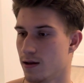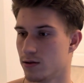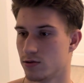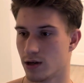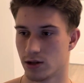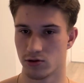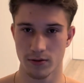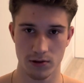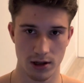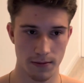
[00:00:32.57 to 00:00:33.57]
trying
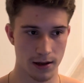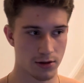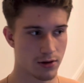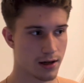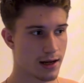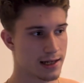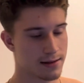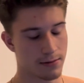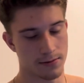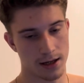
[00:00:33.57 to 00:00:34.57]
dropshipping, trying
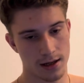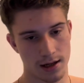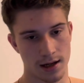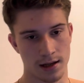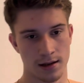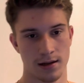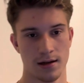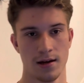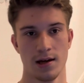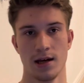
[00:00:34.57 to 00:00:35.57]
SMMA, and
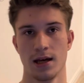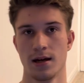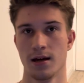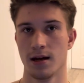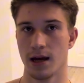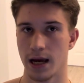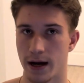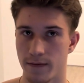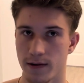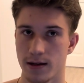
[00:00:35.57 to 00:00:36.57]

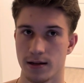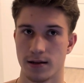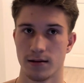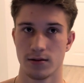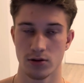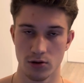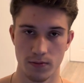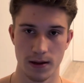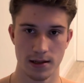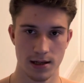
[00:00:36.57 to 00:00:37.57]
every new
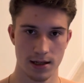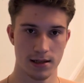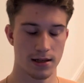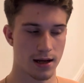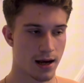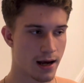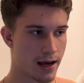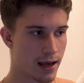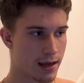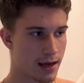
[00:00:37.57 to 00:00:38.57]
business
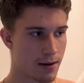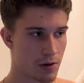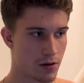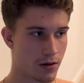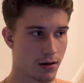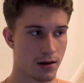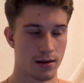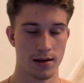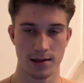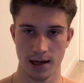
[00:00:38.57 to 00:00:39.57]
I came along
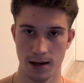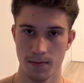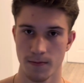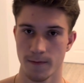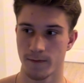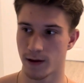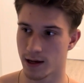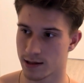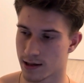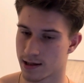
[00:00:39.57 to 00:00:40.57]
the same
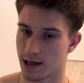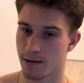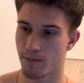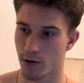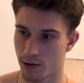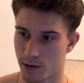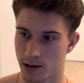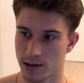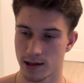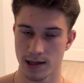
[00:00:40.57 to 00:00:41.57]
phase, the same
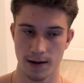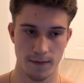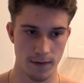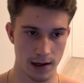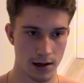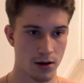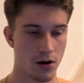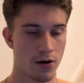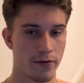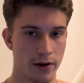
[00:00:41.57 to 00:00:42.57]
moment, the same feeling
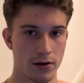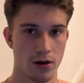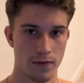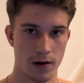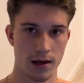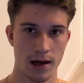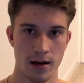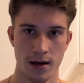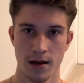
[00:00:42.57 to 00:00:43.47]
over and over again,